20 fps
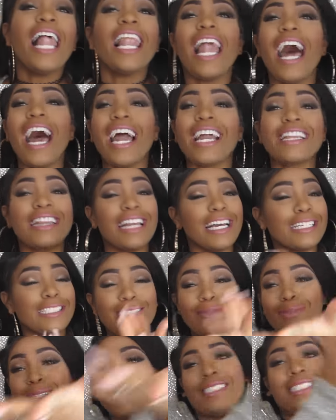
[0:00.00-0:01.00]
Like, this
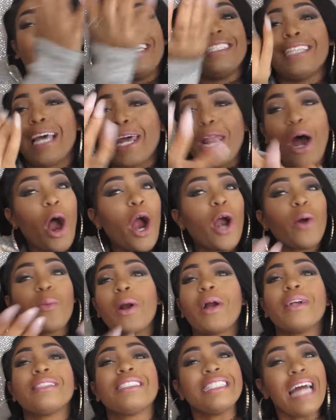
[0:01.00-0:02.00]
is what she said, her
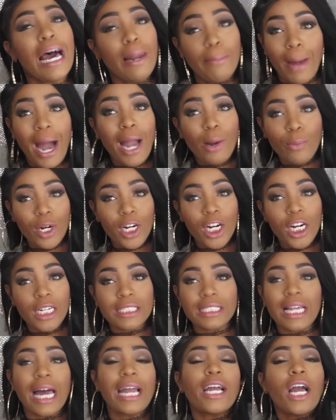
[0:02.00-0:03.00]
words, not my
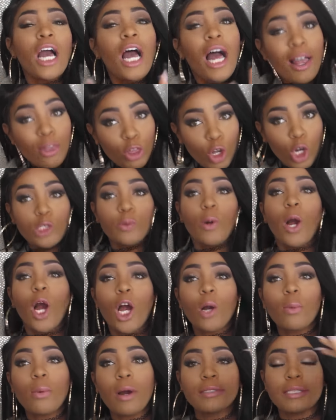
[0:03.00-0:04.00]
words. Like, those were
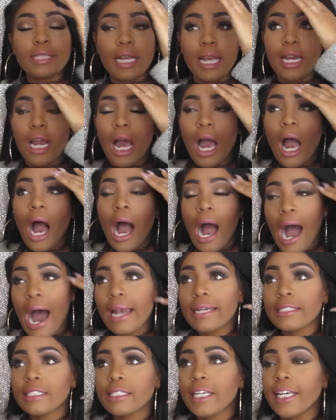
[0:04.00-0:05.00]
her words, and
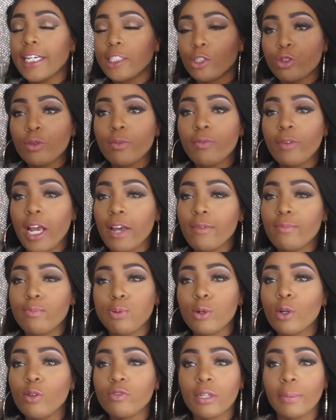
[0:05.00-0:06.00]
honestly, it
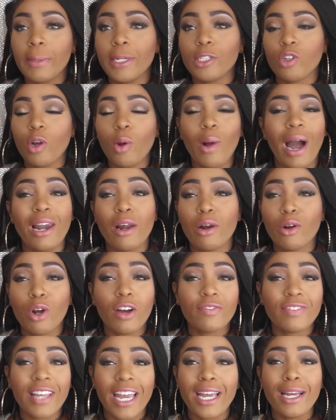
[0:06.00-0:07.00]
proved to be true. I don't
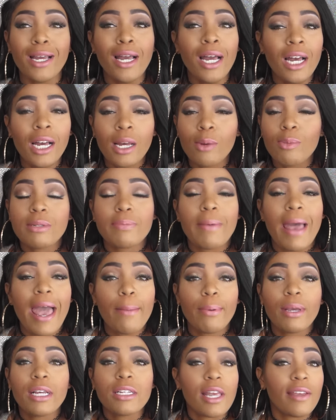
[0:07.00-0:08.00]
know if they was
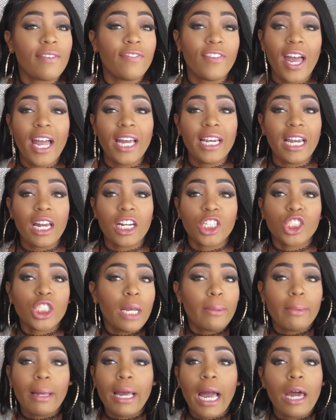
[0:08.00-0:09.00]
mad because they fat and out of
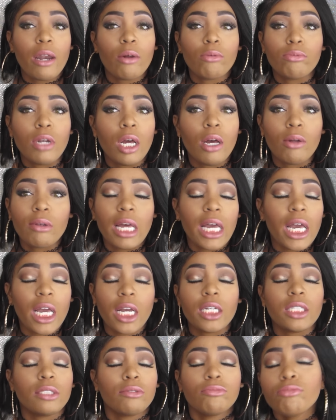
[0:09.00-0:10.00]
shape. Like, I don't know.
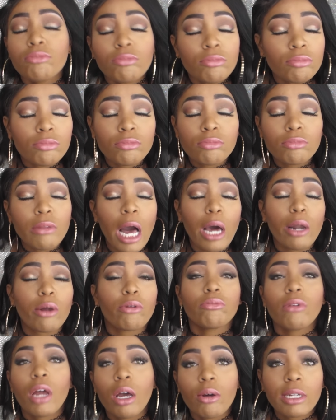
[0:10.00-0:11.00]
Like, I
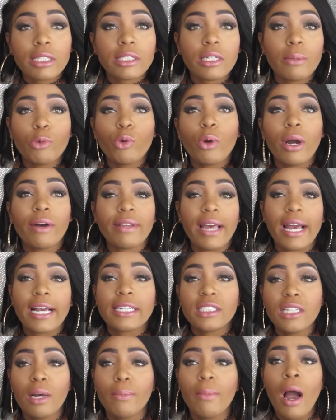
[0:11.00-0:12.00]
don't know. That's something you're gonna
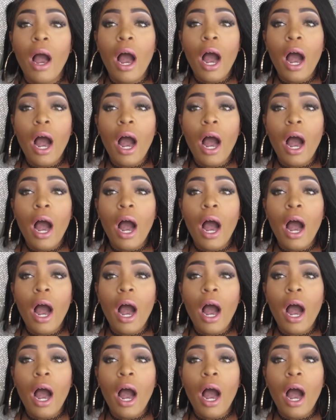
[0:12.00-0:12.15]
have to ask them.